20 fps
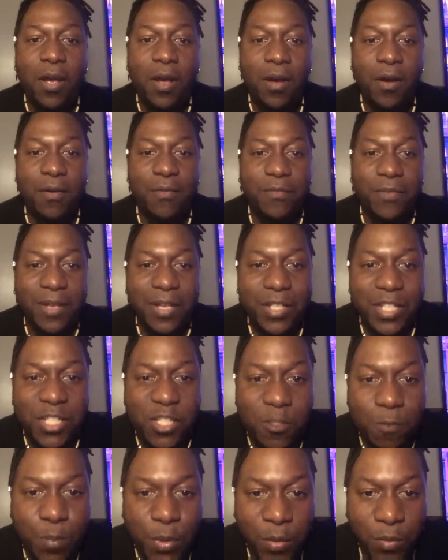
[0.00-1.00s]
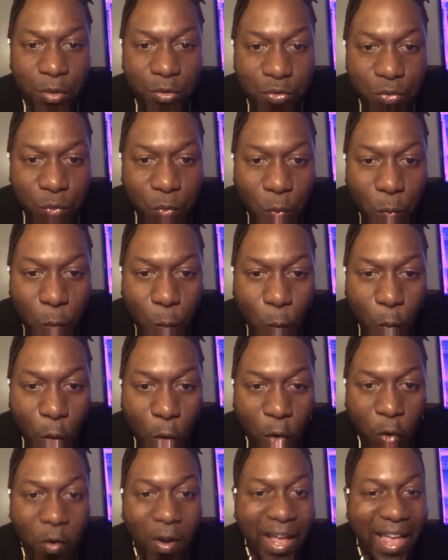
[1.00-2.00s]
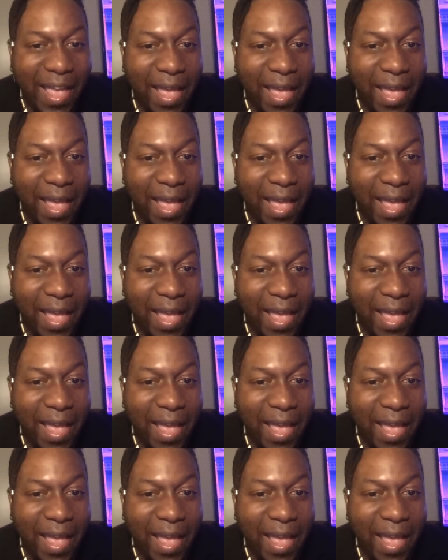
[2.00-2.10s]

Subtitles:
of the spiritual world.